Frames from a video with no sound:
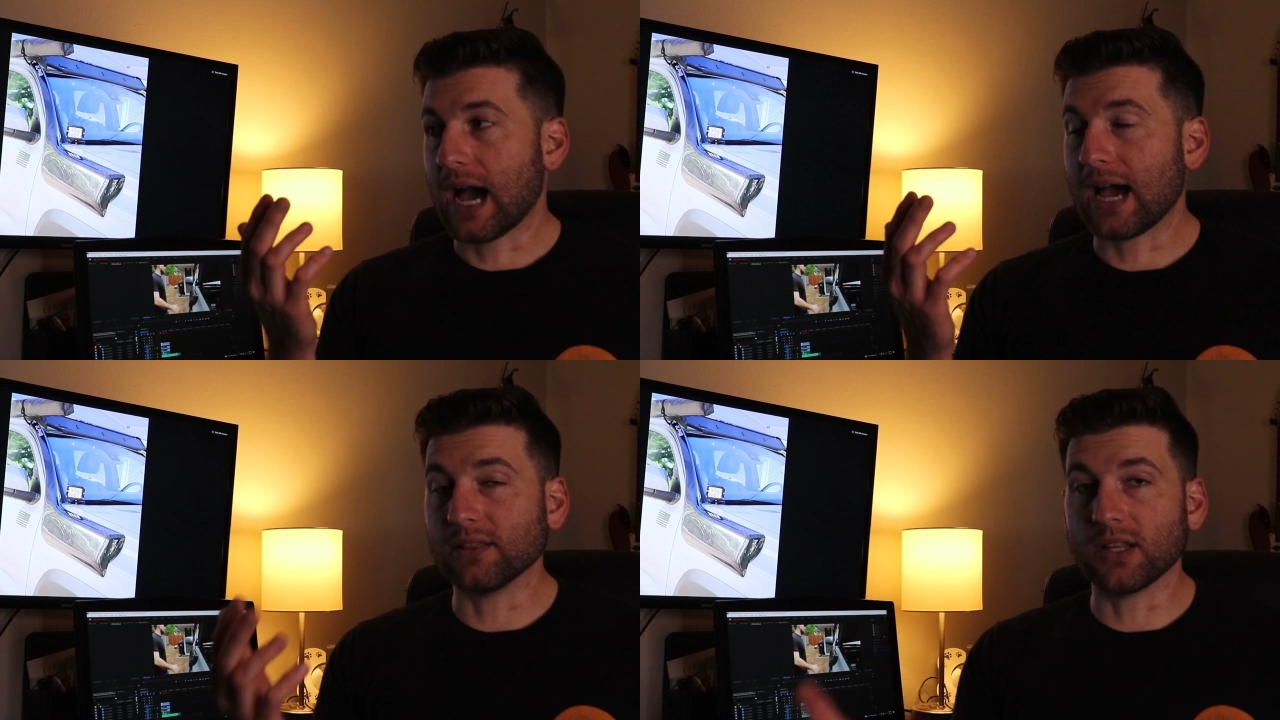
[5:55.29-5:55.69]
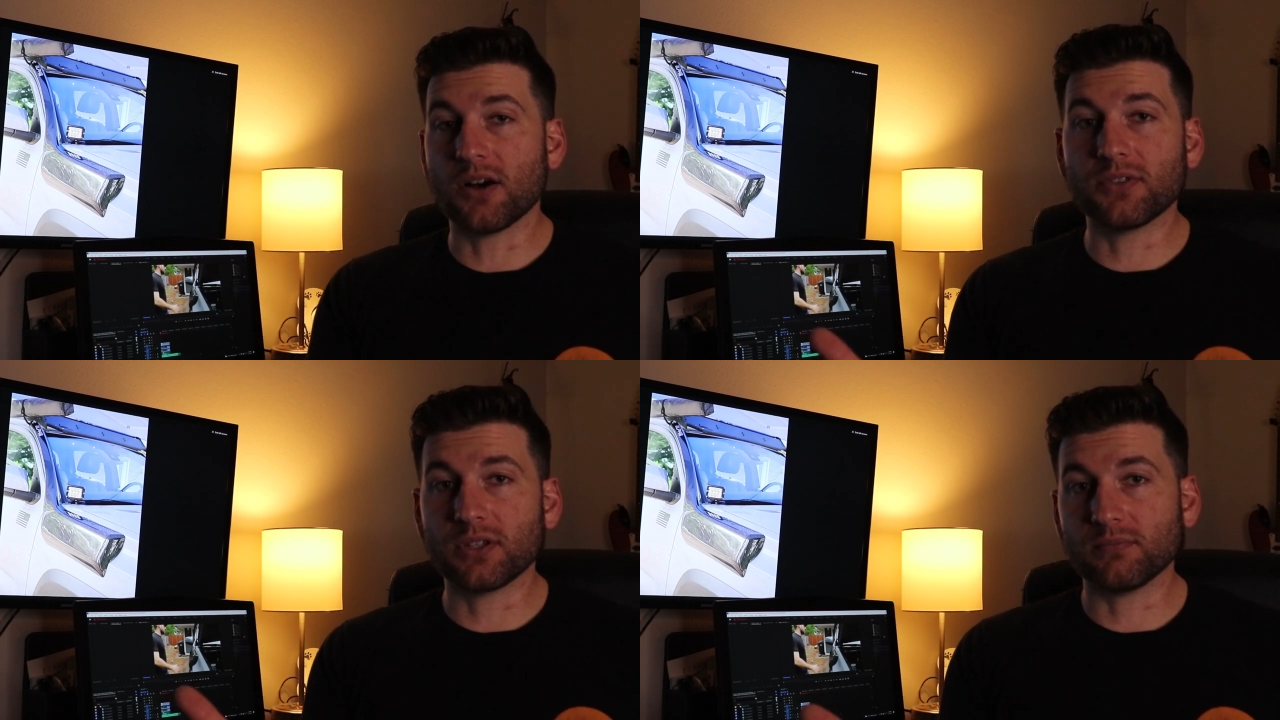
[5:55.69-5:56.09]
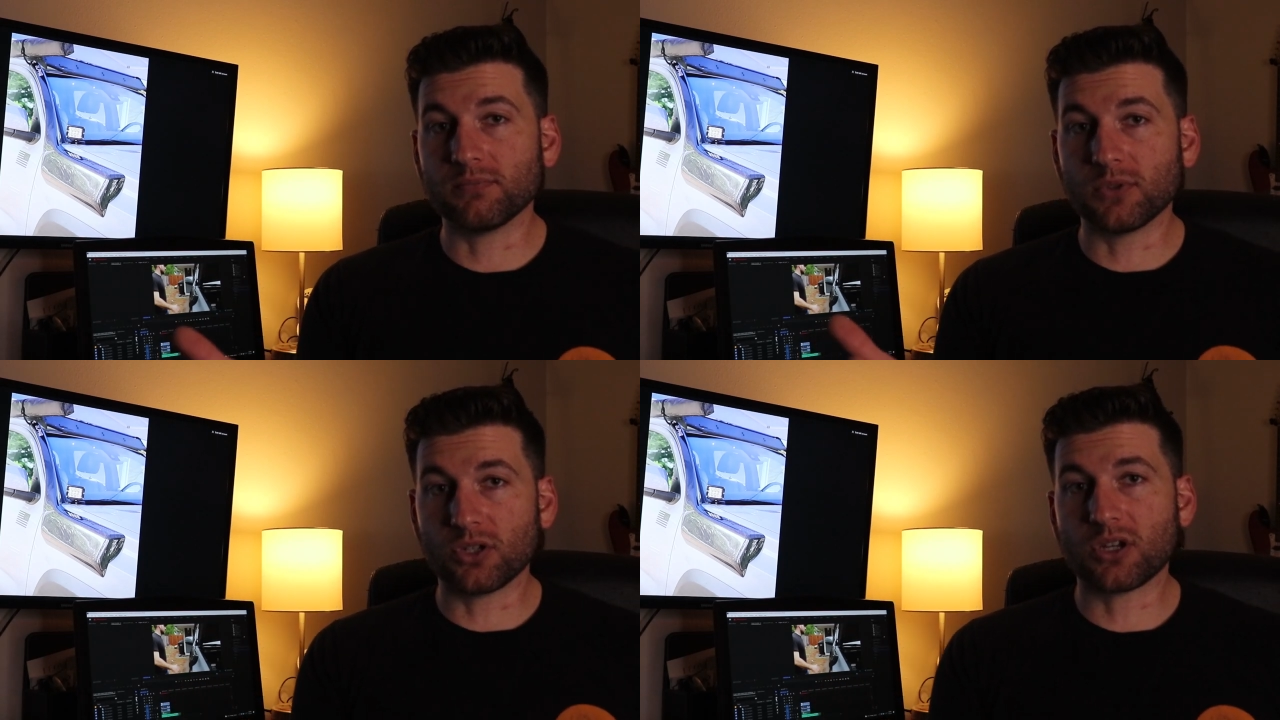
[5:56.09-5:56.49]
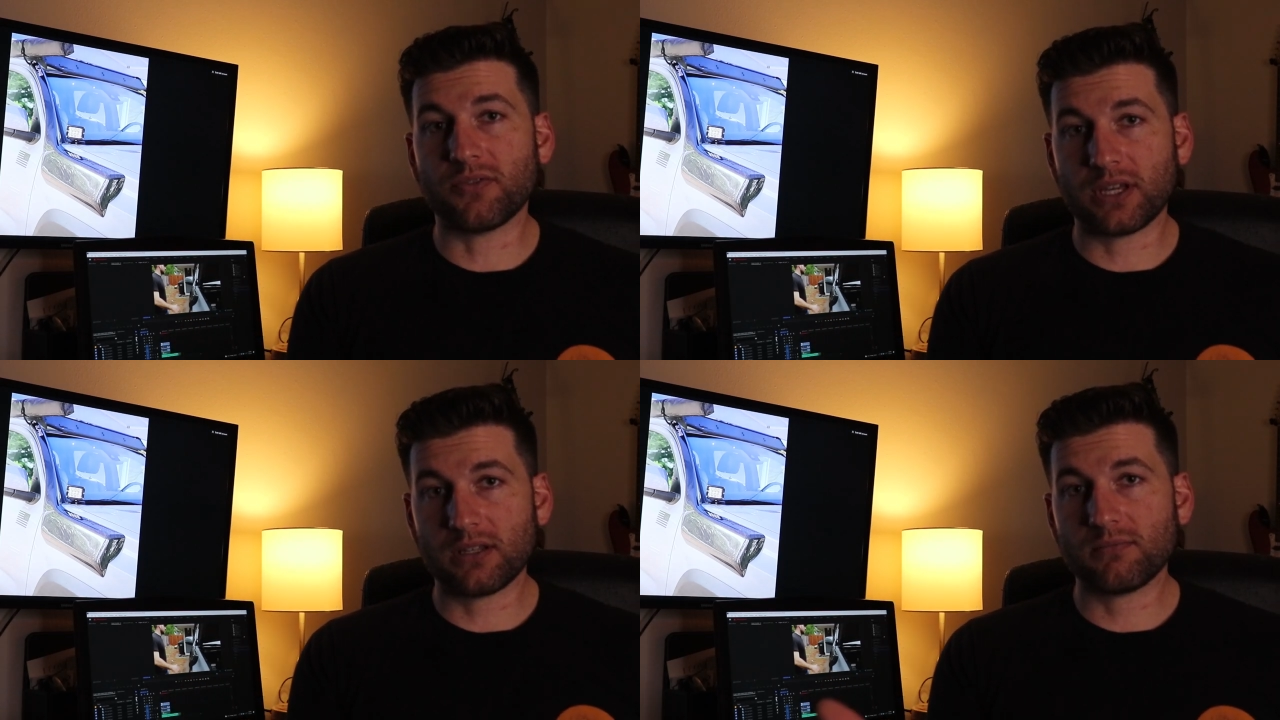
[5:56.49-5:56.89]
I love the look
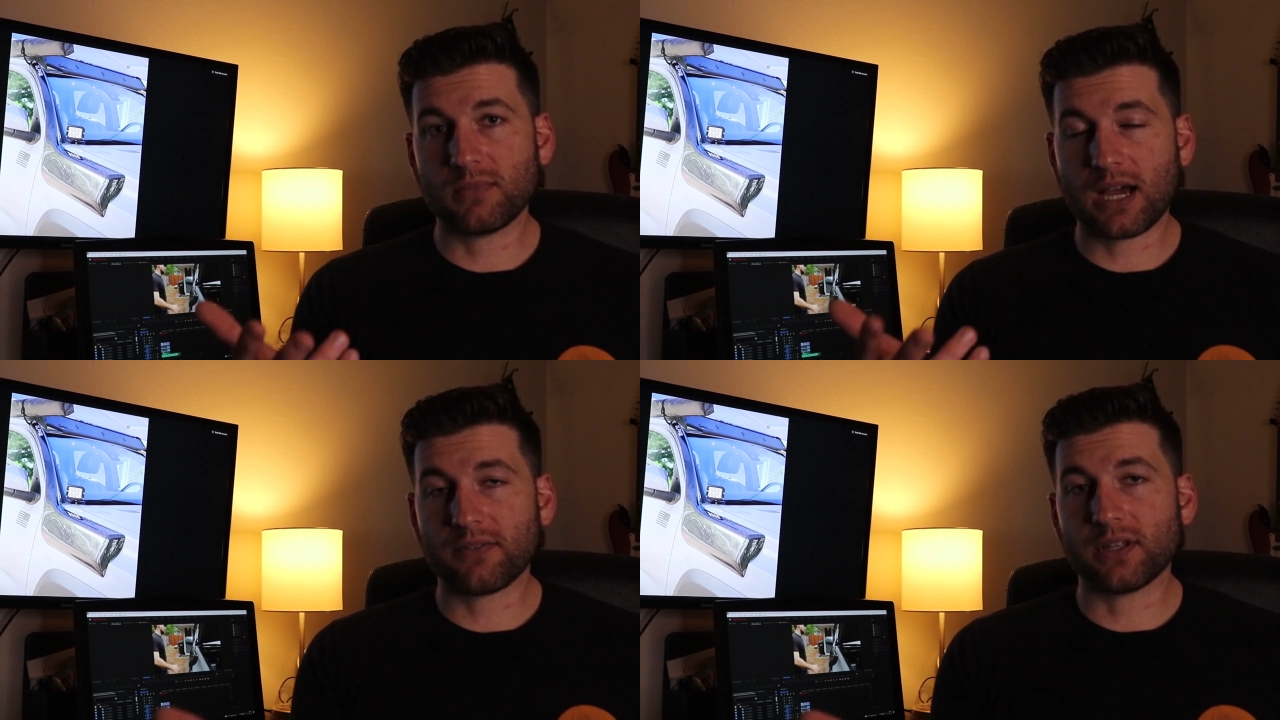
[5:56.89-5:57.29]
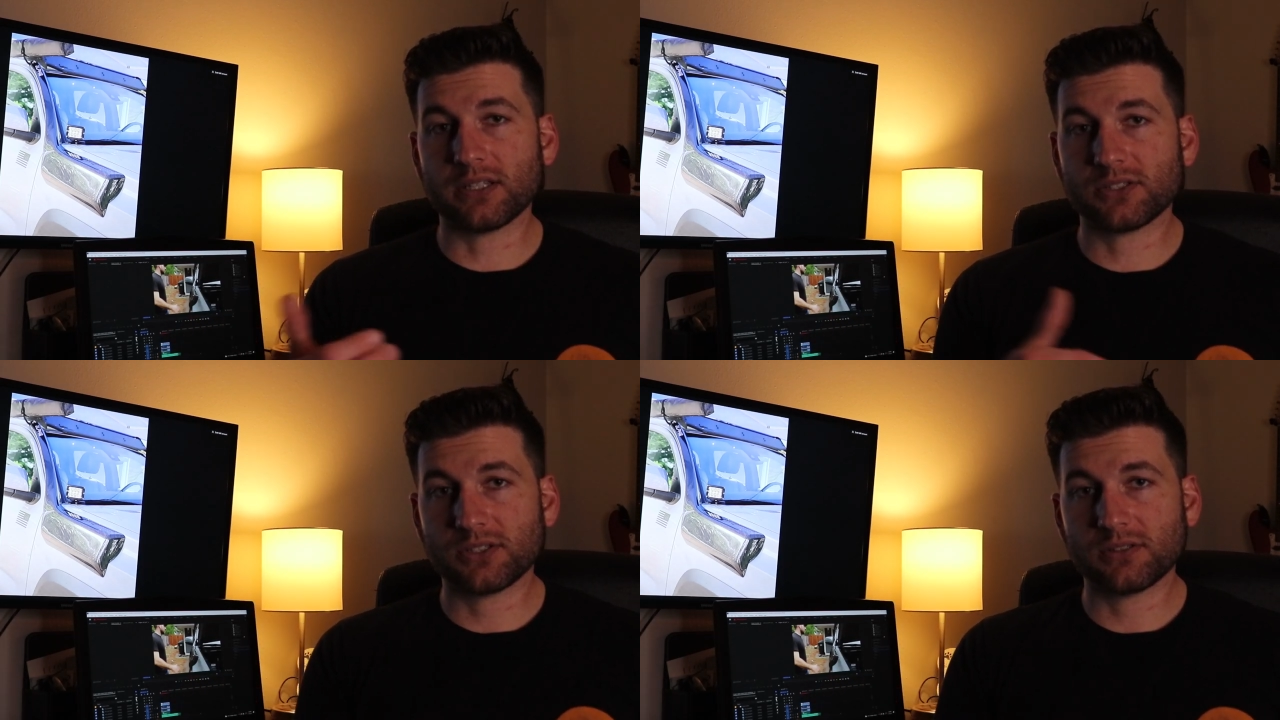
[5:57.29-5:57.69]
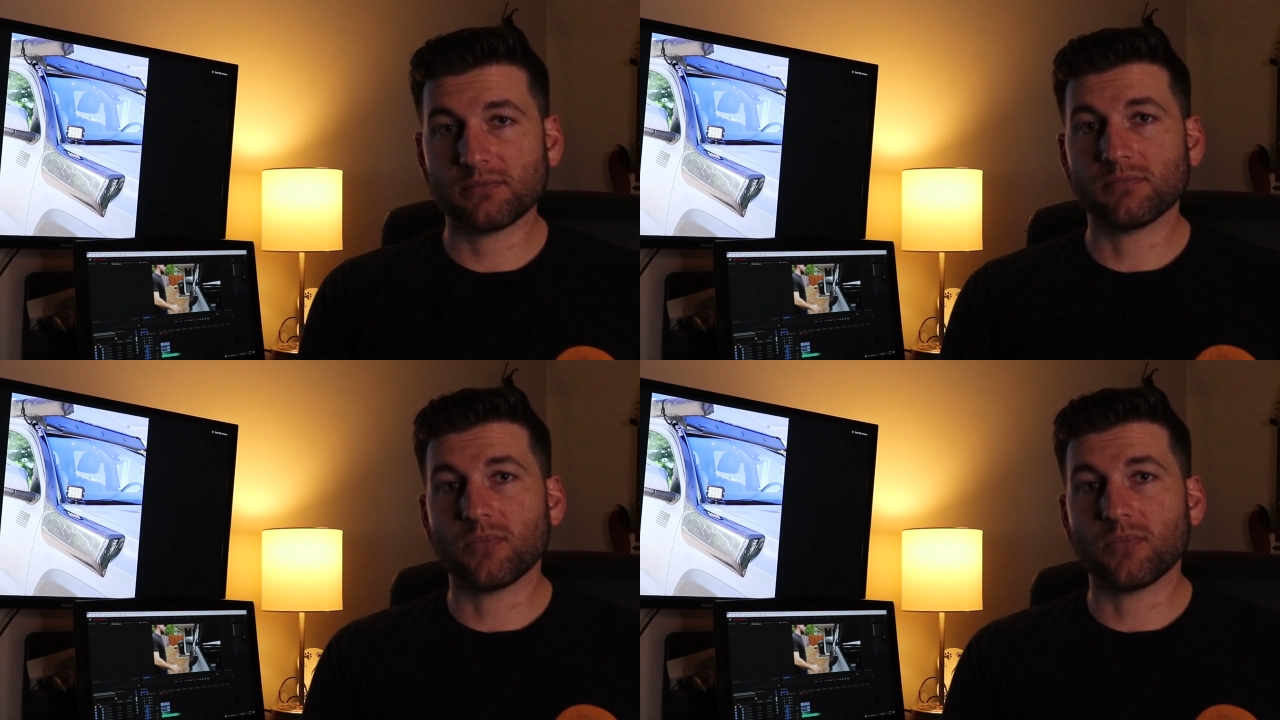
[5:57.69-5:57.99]
of it now that it's